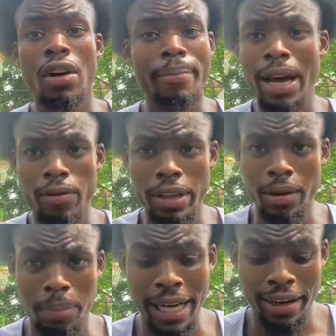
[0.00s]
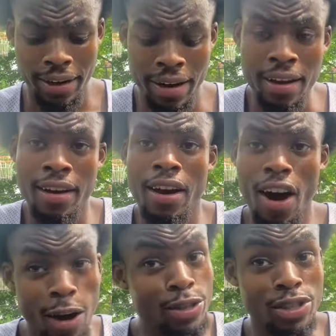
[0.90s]
I'm not really complaining.
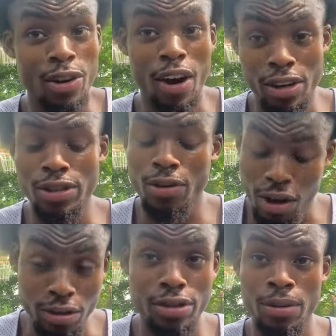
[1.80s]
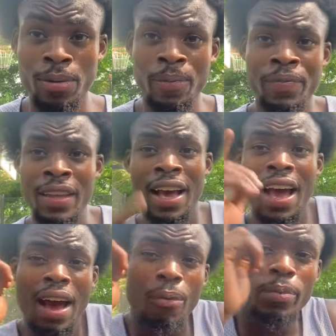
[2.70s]
Also,
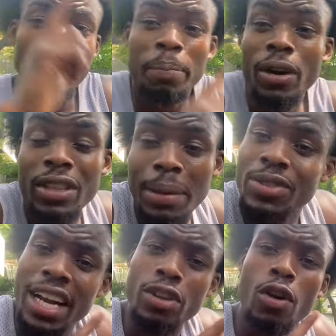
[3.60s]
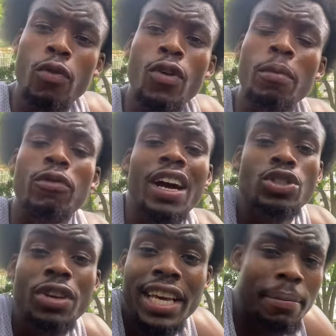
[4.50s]
the build I'm trying to go for before I
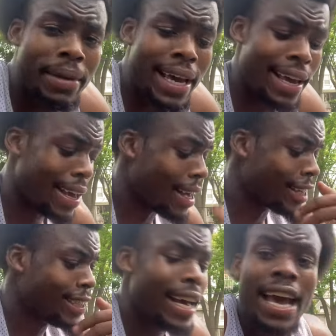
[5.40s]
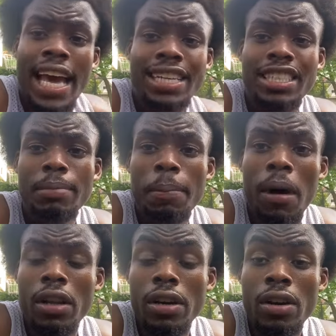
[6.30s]
join the NBA is a Jimmy
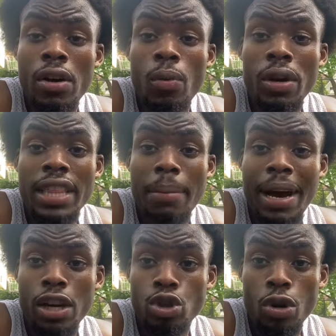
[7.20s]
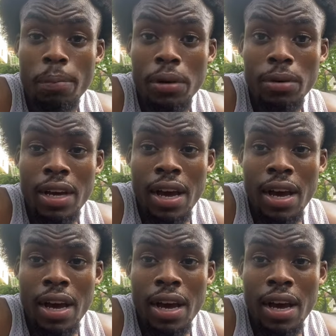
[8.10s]
Butler with a Michael Jordan build.